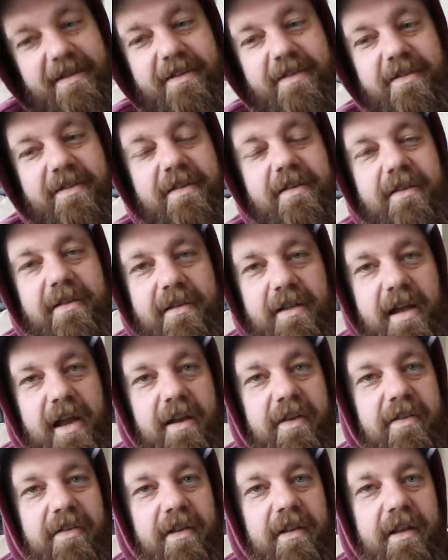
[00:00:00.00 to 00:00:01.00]
is
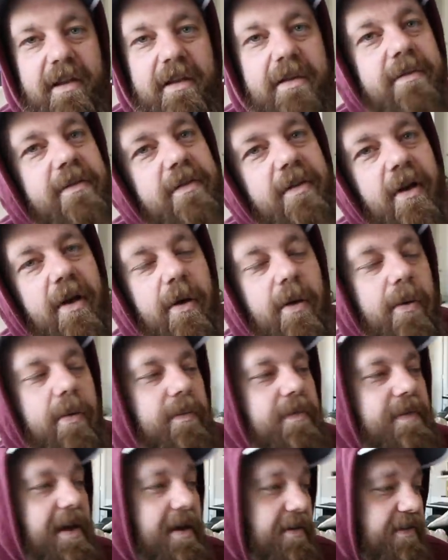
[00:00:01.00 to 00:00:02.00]
kind of silly.
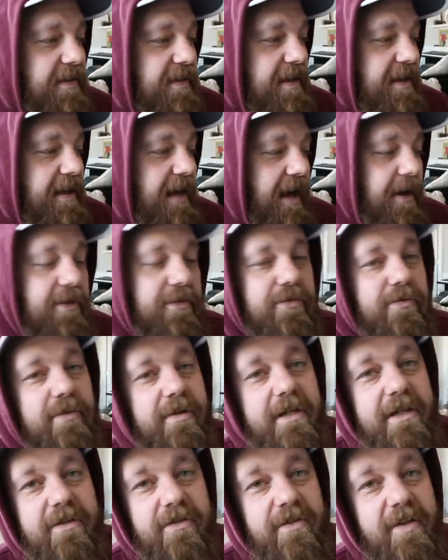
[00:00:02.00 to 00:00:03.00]
So that was it. I was
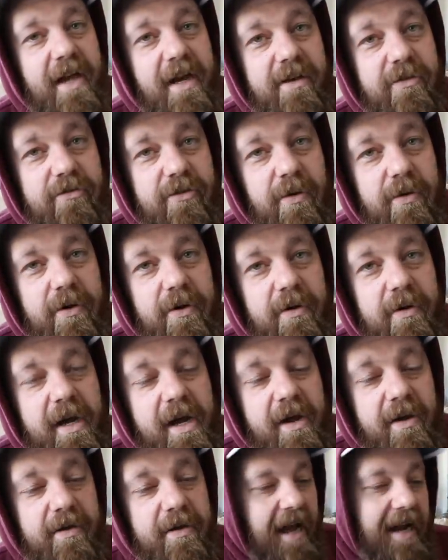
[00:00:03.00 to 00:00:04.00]
really just kind of joking
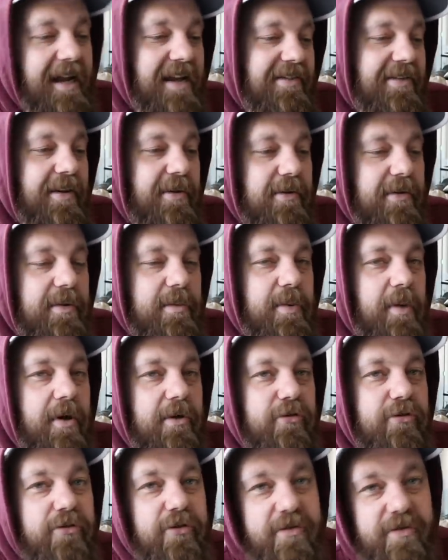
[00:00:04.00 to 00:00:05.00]
around. I guess I really
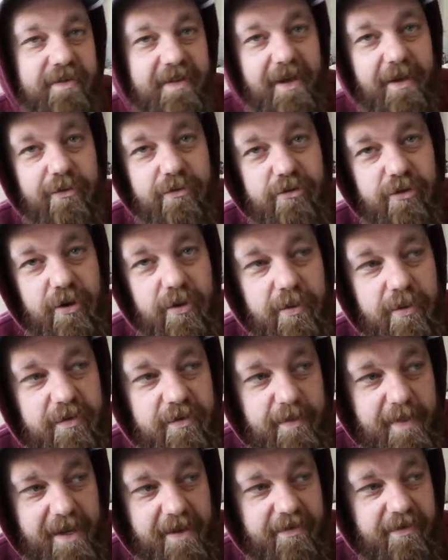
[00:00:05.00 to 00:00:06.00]
probably shouldn't tell
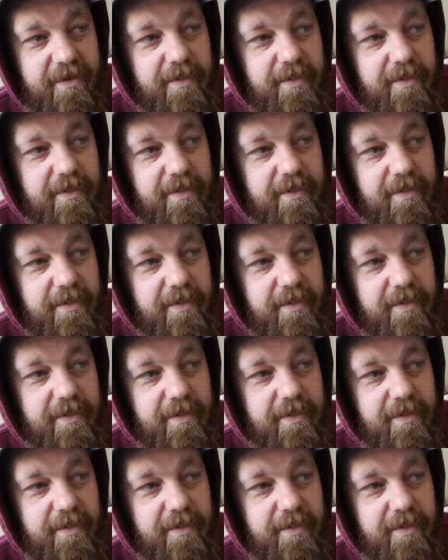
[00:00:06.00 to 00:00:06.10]
jokes about